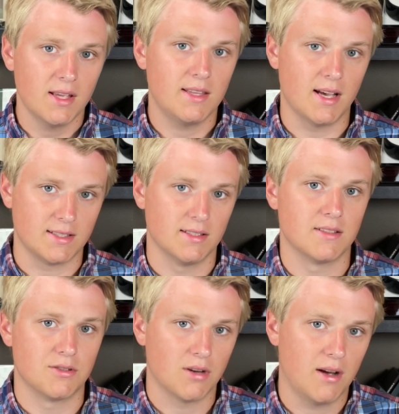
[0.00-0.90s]
yes, it's
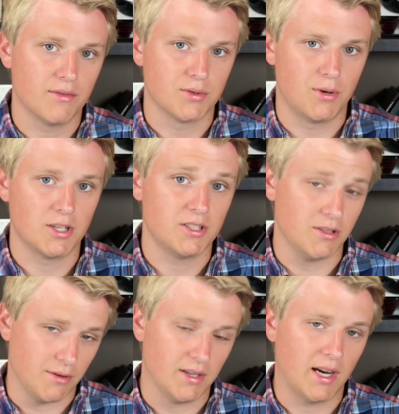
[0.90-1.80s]
a driver's watch and
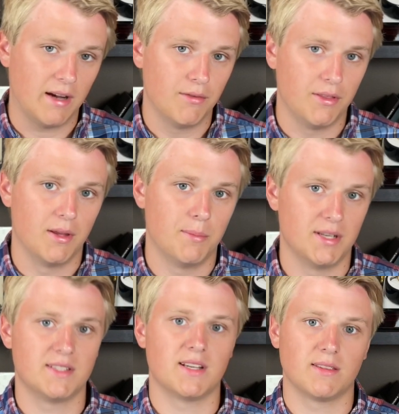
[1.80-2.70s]
you can dive with it, but
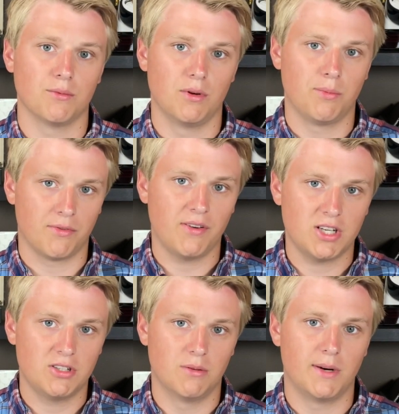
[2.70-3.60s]
it's not the real
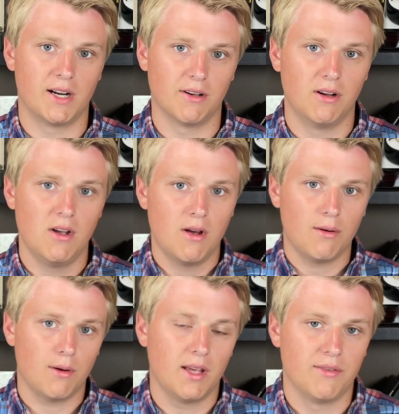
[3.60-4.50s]
professional model.
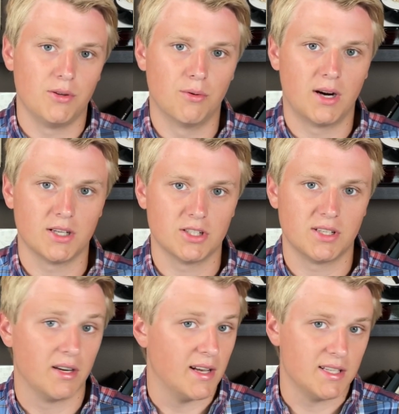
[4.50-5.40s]
If you want just
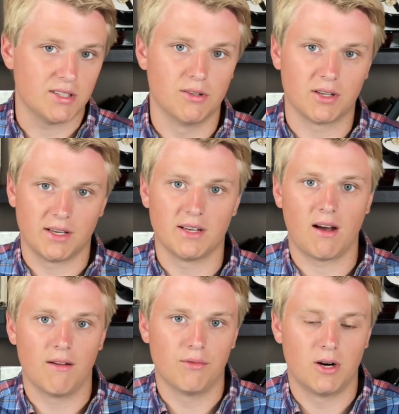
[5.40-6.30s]
a nice looking
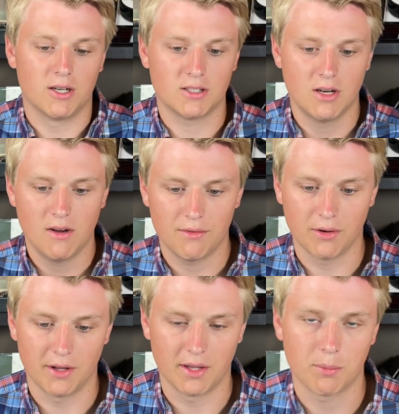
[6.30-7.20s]
dive watch for
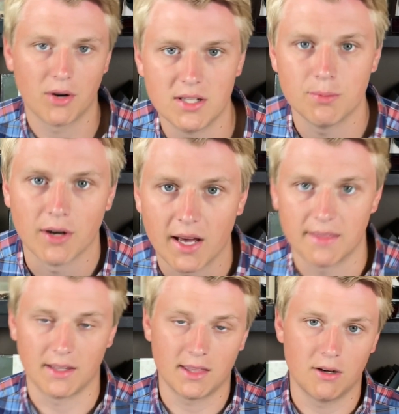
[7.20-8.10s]
around that price point, I
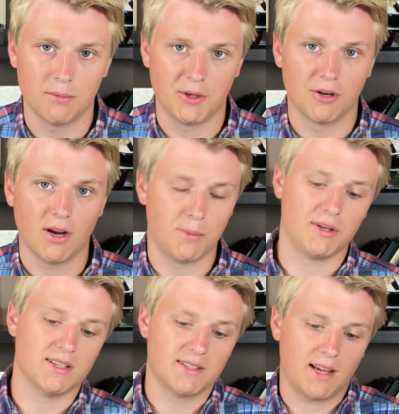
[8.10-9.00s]
think that would be great
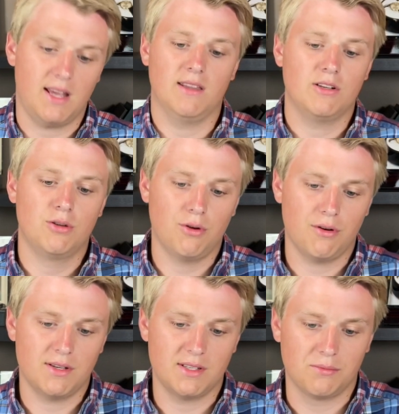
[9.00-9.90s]
because again, the
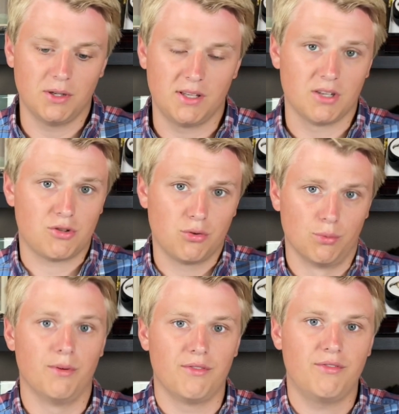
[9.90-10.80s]
Tudor isn't really a true
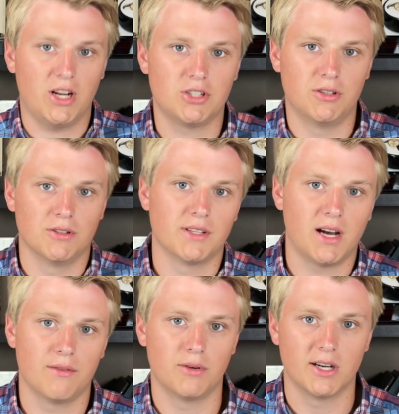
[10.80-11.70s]
professional
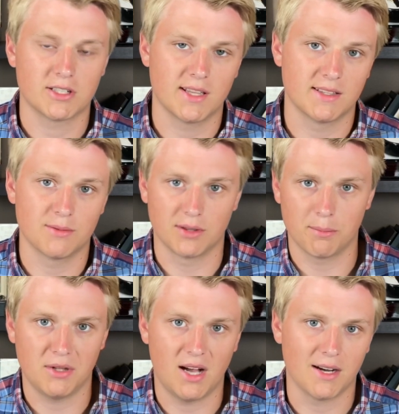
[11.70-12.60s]
dive watch. That's what the
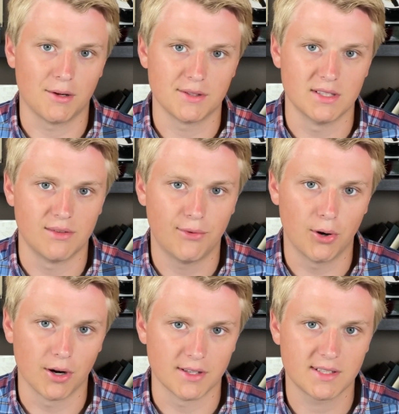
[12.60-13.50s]
Pelagos is
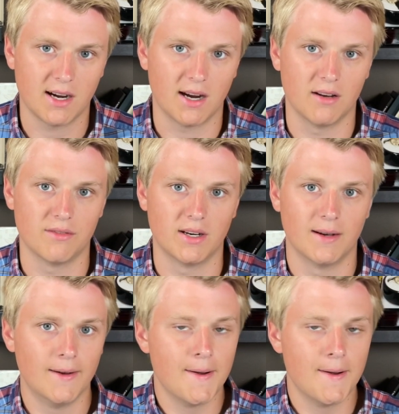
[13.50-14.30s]
for. It's kind of a,